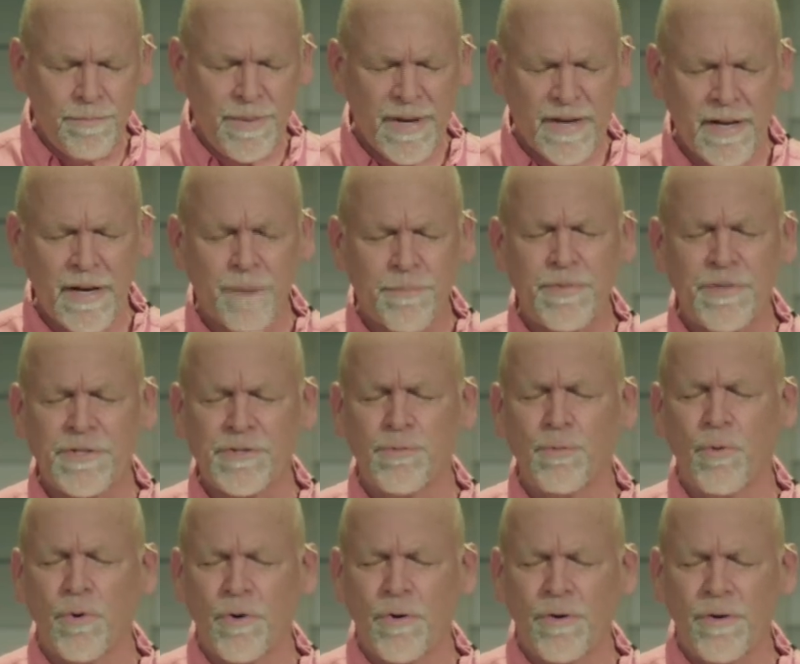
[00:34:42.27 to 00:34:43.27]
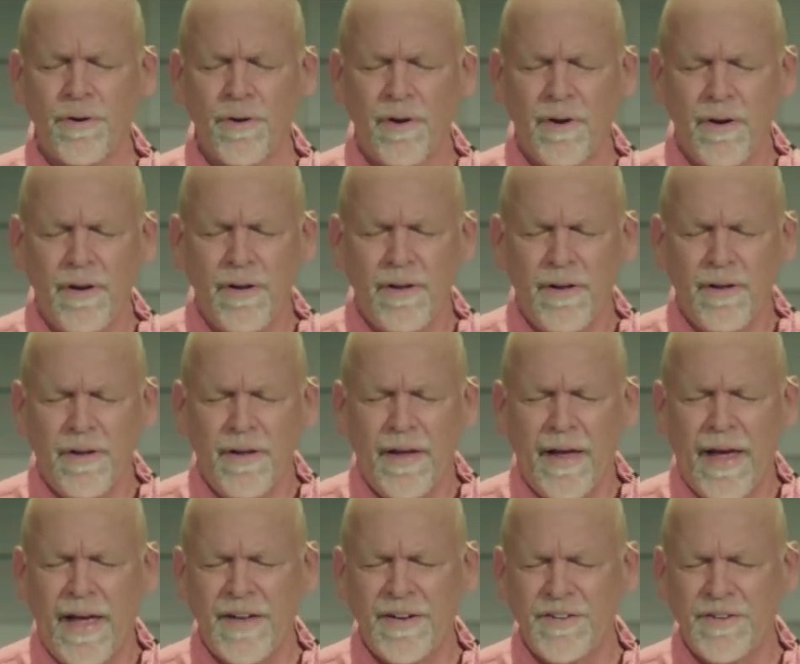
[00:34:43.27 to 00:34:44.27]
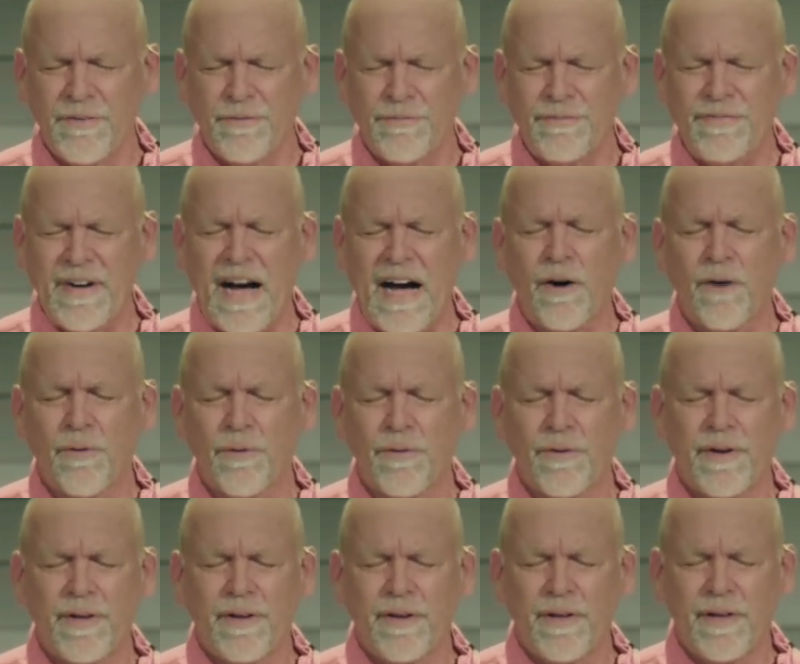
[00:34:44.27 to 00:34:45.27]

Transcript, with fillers: pick up this word and devour it.